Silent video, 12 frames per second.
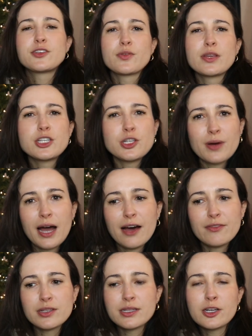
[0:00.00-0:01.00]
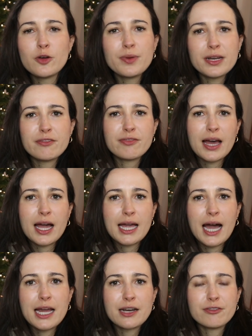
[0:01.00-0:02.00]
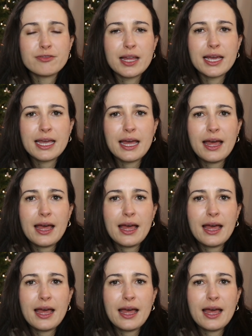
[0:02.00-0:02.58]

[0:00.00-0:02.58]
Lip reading: so they do have a little bit of that kind of like